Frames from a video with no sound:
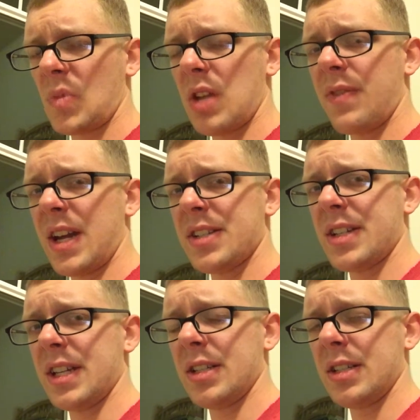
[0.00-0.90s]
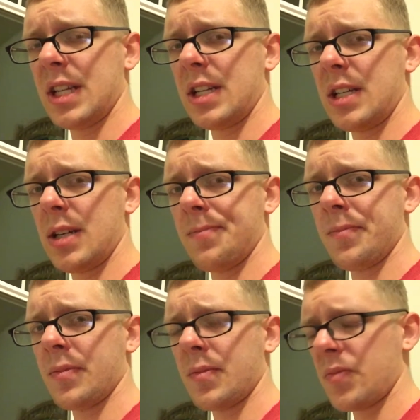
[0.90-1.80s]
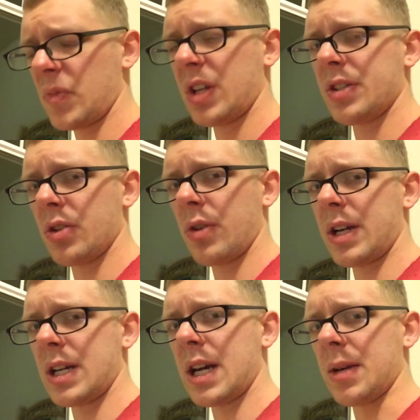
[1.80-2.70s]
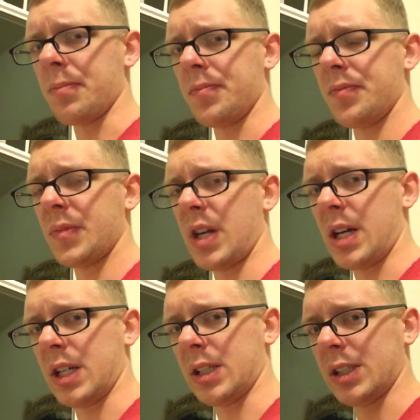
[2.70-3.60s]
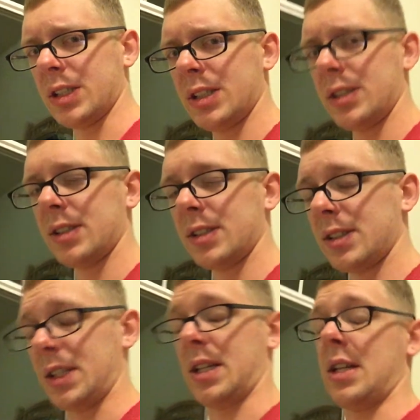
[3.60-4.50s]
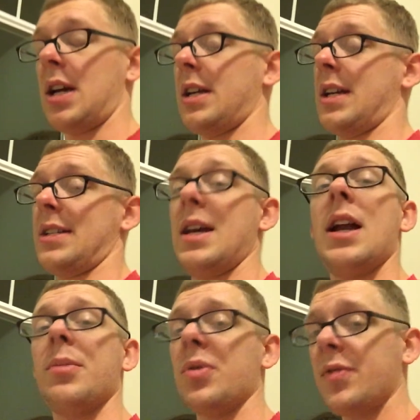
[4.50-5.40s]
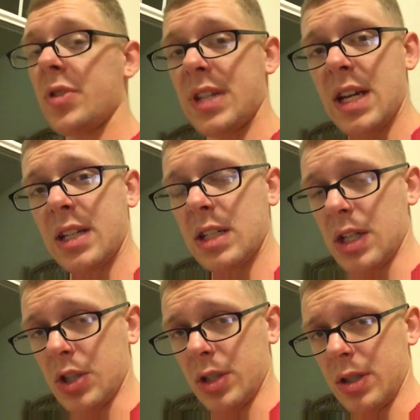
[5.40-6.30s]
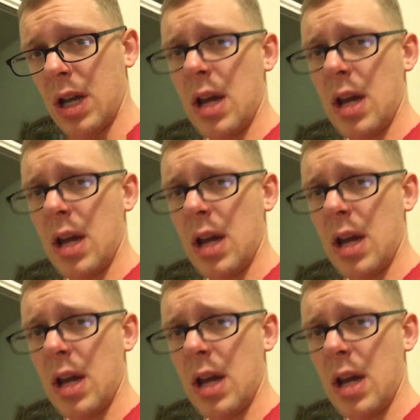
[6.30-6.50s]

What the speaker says: Advanced D&D, it's a great game. Like I said, I prefer second edition.